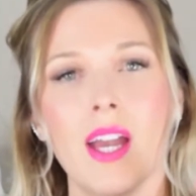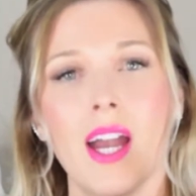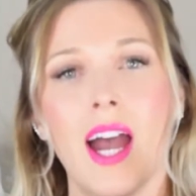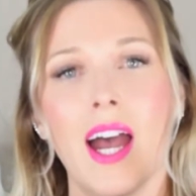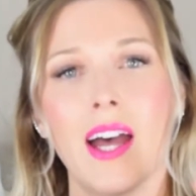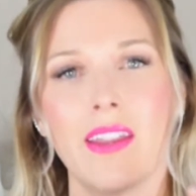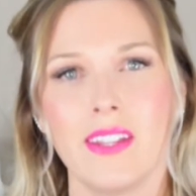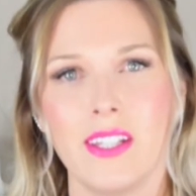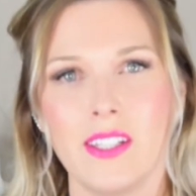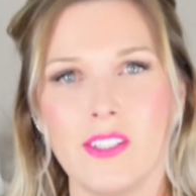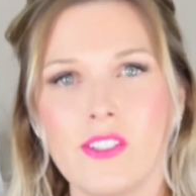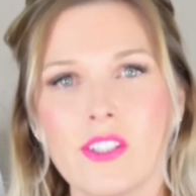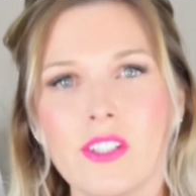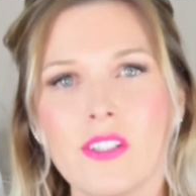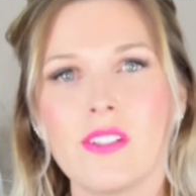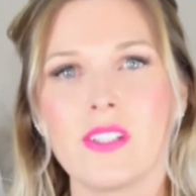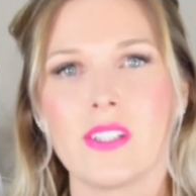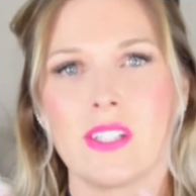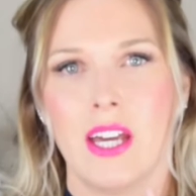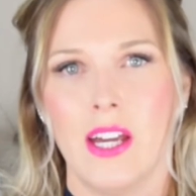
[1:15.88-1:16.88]
and they
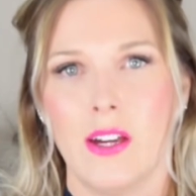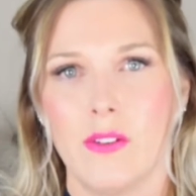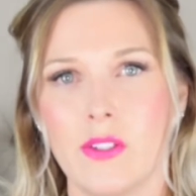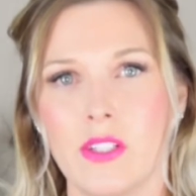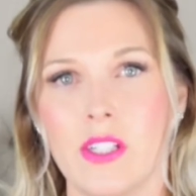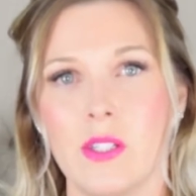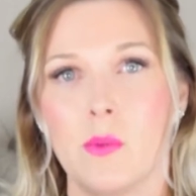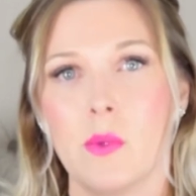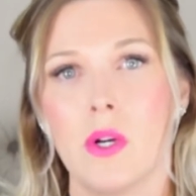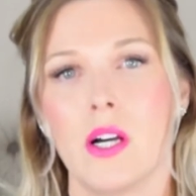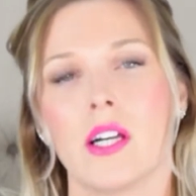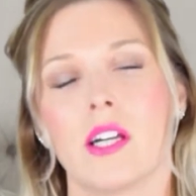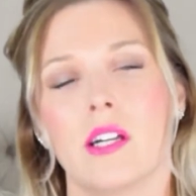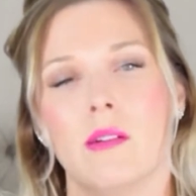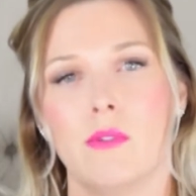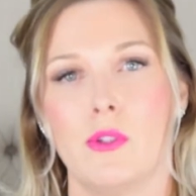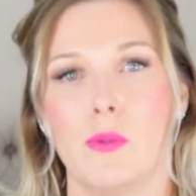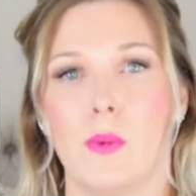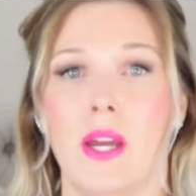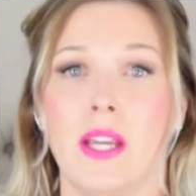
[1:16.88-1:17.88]
do say obviously work
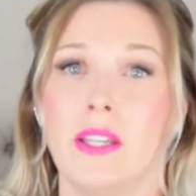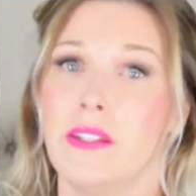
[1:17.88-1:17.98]
up to it,